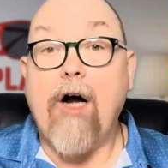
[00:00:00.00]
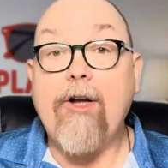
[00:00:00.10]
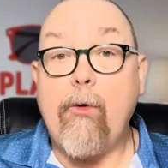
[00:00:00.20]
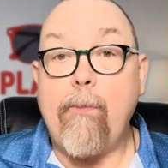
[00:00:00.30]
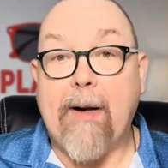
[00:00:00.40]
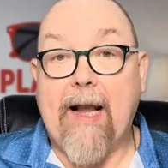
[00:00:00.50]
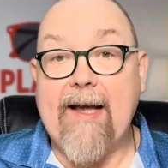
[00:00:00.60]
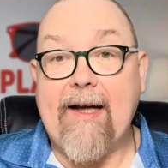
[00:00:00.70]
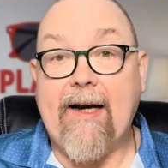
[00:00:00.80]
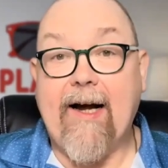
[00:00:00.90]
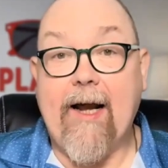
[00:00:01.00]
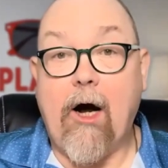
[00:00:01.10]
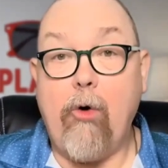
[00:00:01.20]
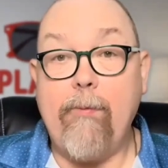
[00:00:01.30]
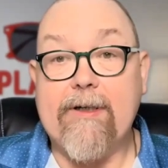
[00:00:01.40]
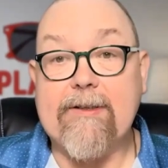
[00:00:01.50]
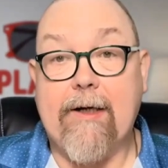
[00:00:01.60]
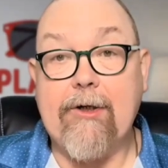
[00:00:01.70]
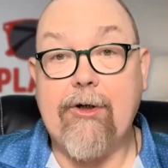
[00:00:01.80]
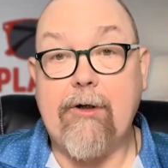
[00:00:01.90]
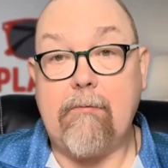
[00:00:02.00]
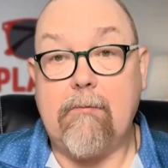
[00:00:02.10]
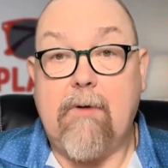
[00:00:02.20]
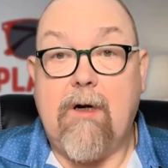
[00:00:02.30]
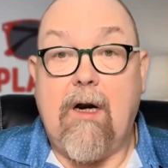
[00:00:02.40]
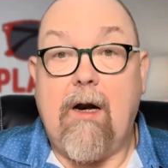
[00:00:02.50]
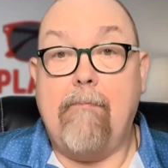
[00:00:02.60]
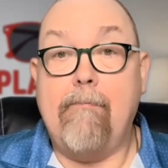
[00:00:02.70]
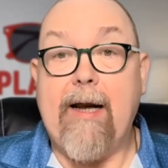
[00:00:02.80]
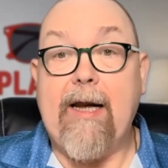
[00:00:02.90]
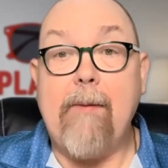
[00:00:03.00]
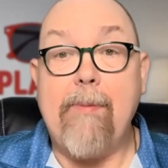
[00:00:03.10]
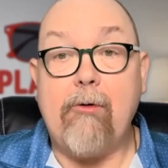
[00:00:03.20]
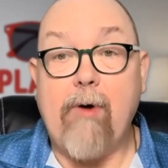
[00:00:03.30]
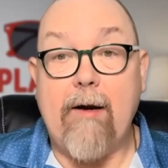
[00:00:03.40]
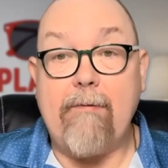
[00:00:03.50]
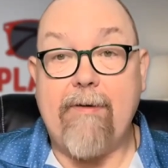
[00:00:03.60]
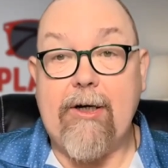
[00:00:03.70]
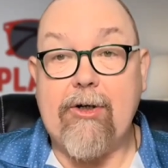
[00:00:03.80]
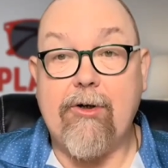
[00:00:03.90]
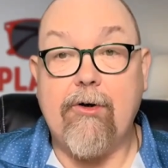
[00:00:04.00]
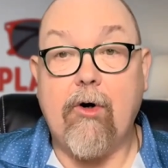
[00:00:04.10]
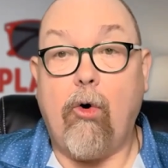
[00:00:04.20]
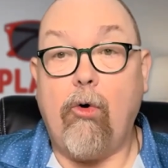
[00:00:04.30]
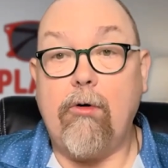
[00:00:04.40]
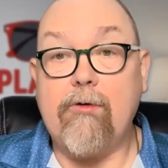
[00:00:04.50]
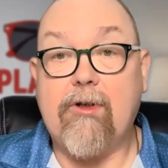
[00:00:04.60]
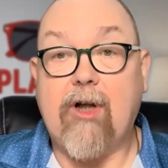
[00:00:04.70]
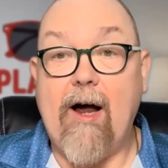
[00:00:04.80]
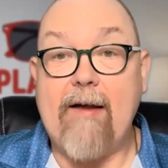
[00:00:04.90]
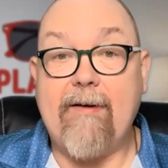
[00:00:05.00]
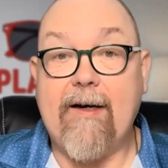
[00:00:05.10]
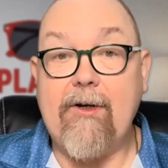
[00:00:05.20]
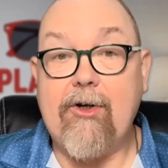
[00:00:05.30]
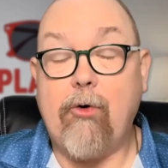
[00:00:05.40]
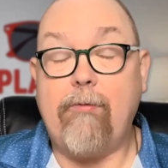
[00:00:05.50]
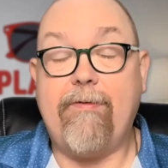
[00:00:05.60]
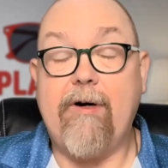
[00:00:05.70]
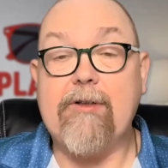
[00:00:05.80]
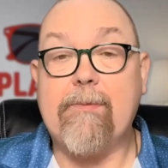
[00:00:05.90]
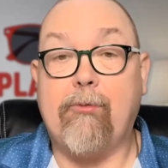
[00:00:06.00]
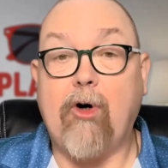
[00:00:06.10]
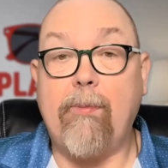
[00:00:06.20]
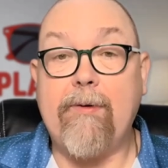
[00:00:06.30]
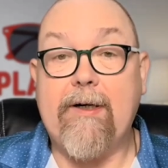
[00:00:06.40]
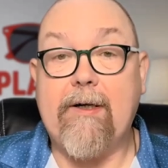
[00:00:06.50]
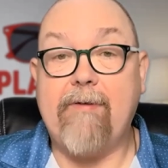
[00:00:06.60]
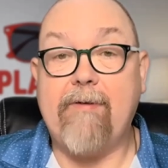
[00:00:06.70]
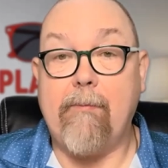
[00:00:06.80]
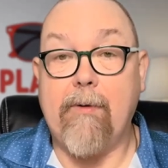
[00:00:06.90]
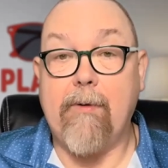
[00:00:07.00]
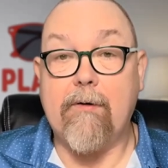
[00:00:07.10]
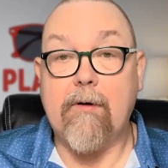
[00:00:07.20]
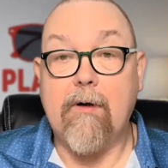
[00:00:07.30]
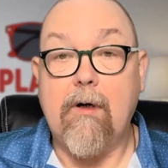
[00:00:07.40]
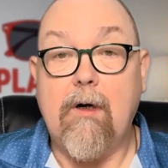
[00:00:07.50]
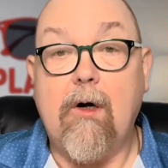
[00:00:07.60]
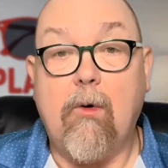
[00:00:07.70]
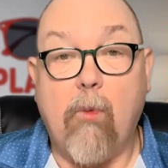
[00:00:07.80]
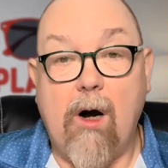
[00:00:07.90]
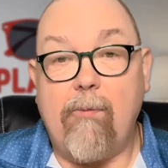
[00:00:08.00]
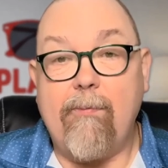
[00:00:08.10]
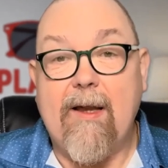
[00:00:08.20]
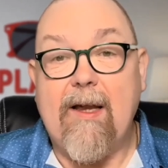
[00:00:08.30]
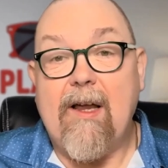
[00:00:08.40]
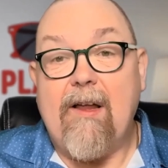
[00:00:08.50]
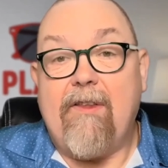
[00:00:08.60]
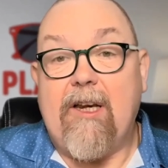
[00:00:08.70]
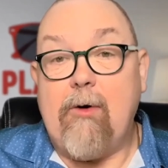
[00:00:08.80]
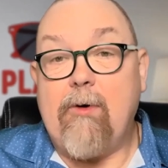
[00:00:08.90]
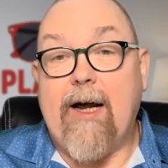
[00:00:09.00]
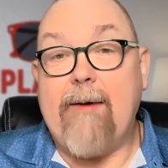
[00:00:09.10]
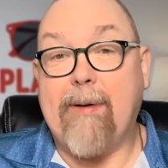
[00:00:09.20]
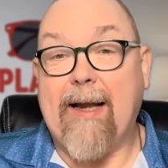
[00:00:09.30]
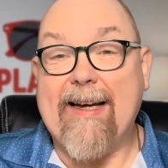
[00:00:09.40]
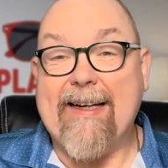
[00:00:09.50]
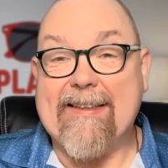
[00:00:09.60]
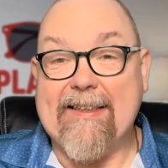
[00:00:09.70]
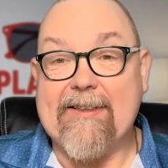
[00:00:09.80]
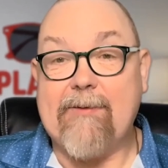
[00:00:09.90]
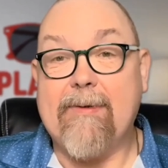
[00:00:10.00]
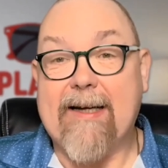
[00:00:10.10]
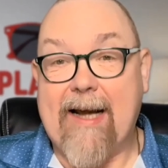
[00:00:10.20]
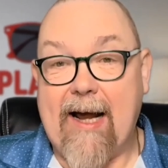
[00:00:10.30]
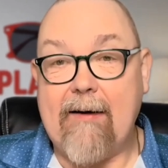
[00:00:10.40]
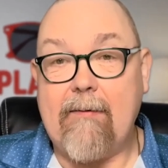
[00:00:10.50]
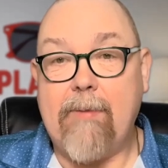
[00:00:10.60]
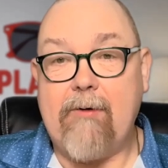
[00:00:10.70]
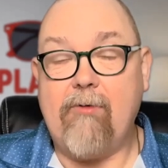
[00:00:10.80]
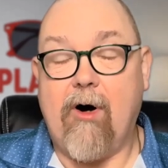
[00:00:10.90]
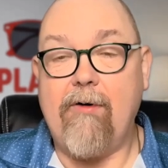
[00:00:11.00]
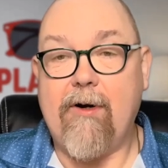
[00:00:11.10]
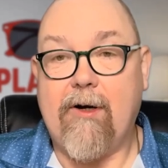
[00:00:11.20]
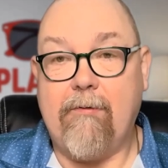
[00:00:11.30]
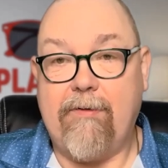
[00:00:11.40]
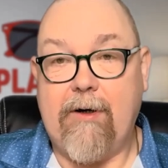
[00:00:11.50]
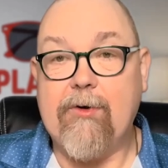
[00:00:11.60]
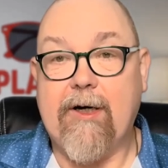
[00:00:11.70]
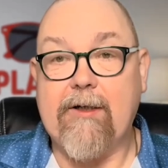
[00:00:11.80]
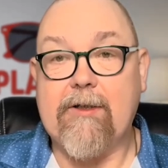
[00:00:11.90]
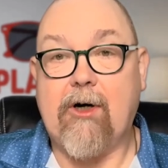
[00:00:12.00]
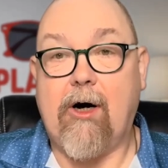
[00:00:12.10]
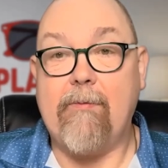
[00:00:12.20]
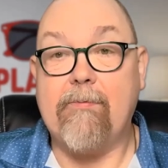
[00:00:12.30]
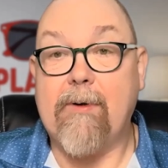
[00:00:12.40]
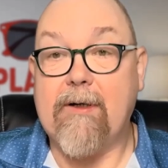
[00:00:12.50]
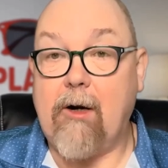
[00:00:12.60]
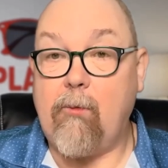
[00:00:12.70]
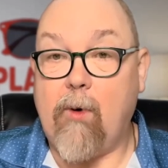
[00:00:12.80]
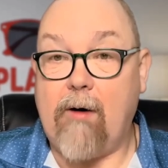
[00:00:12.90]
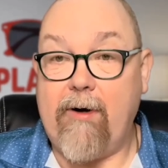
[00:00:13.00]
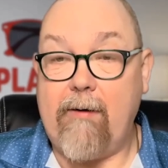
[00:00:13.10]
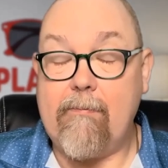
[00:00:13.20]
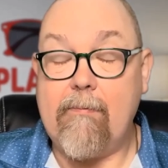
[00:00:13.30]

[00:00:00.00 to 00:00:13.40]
Are you planning a home extension? May it be a renovation or diving into your first property development? Well, the UK planning system can be rather confusing at times, but don't worry,